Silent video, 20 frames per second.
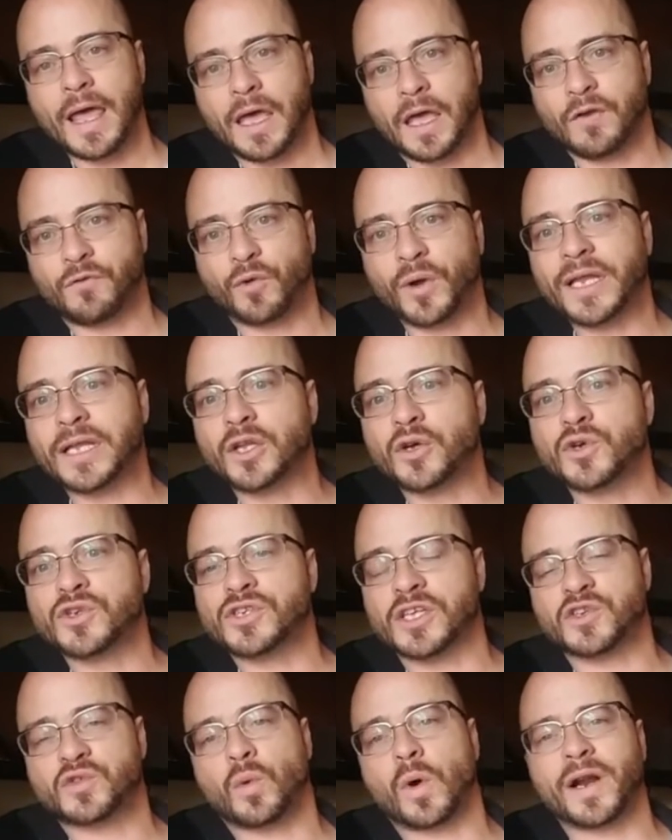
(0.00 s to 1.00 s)
If we
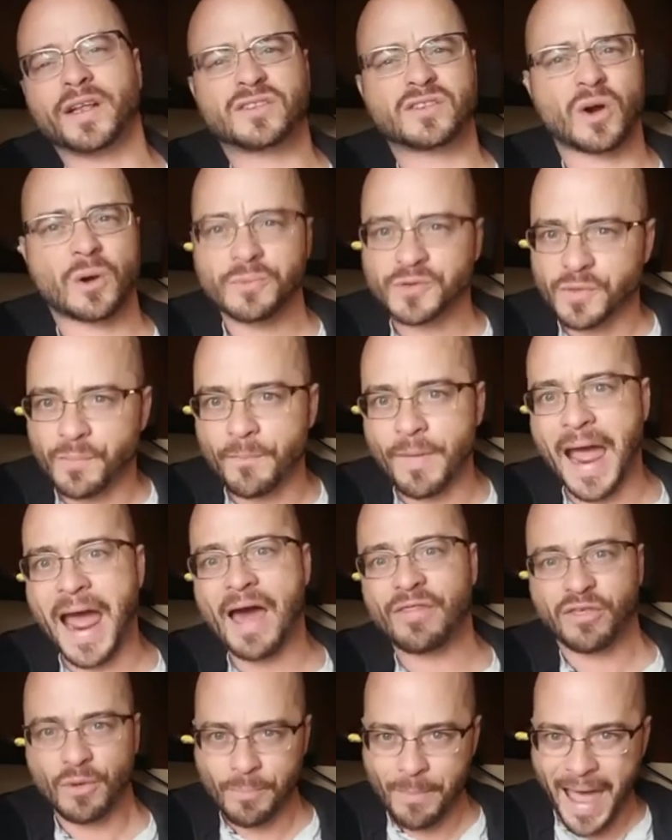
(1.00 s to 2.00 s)
lose this one in terms of
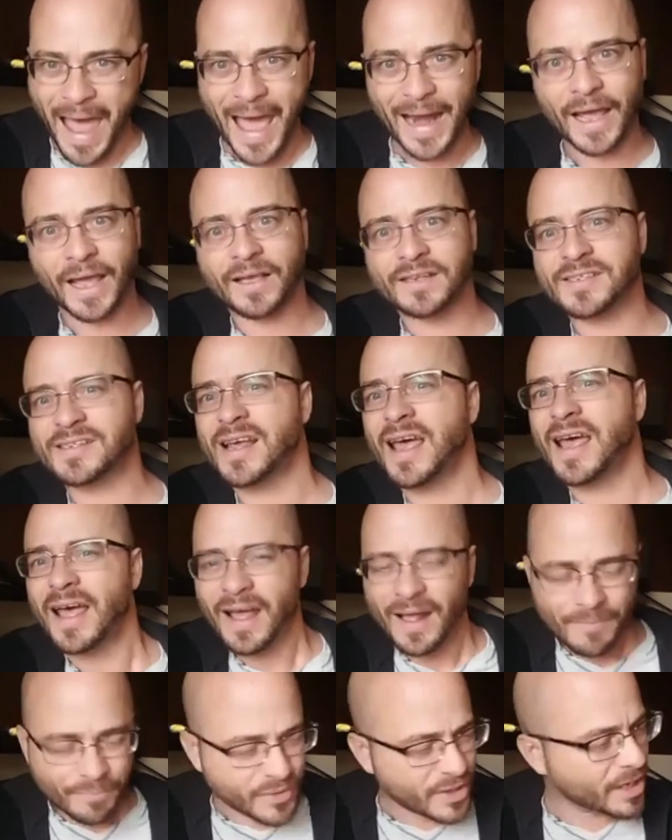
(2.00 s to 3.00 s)
mathematics,
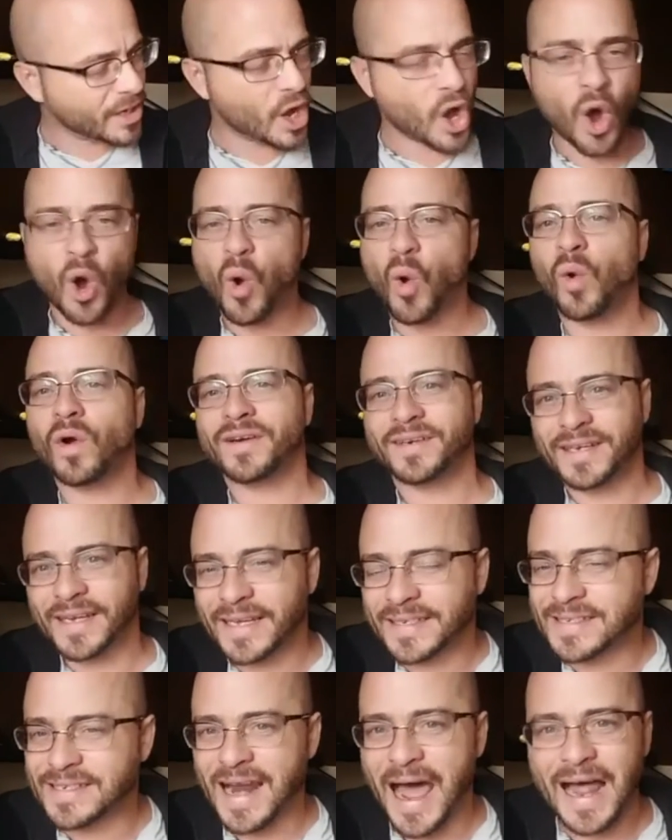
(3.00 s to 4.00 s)

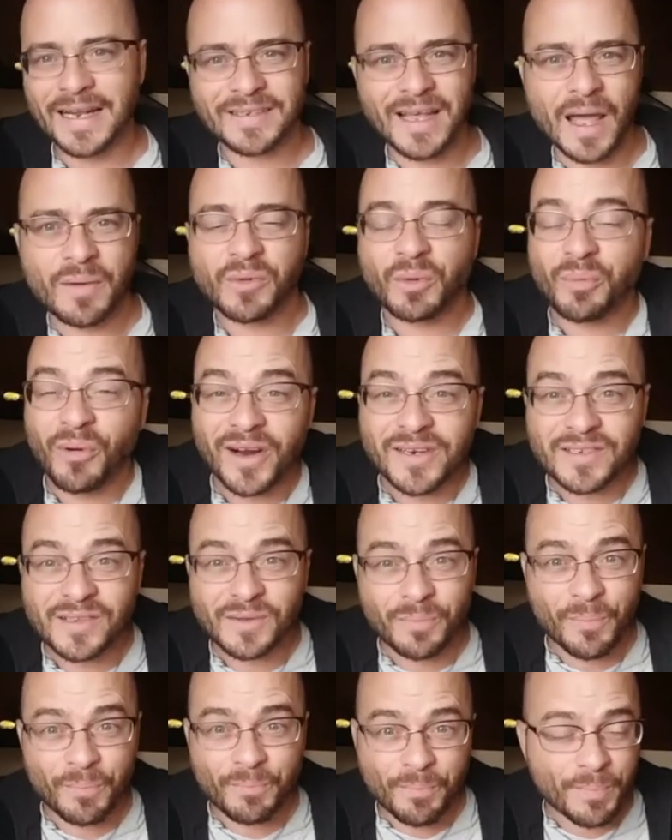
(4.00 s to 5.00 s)
it's not time to press
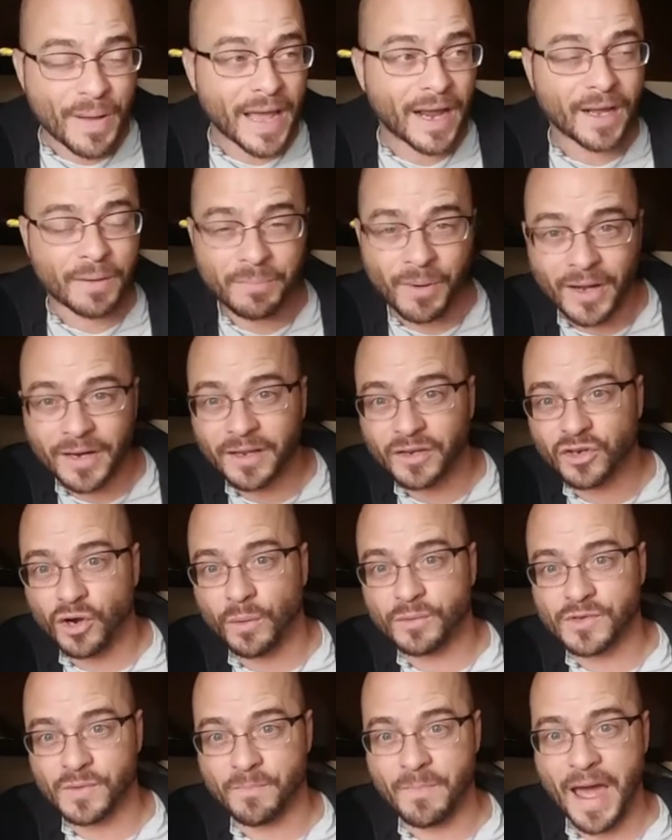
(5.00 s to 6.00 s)
the panic button in
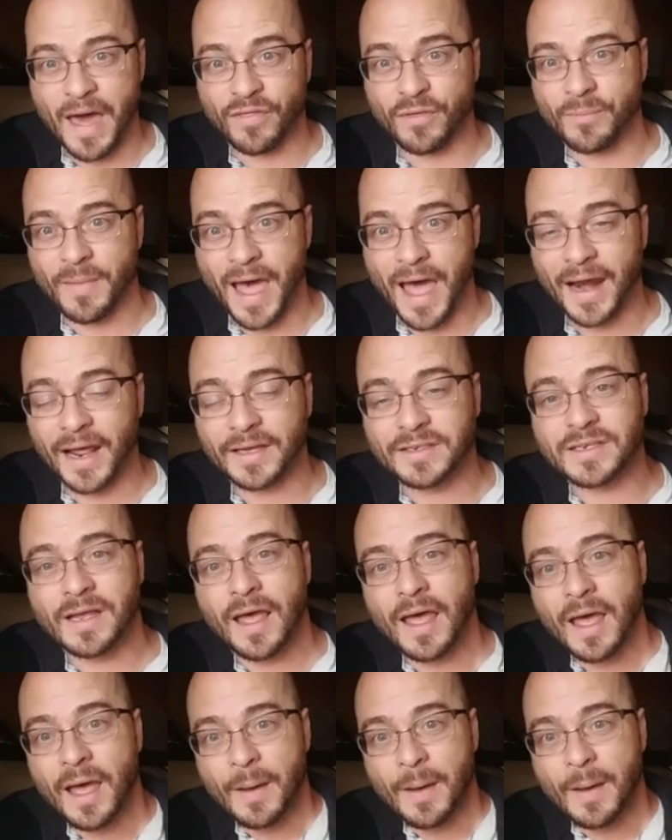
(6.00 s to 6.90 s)
terms of mathematics.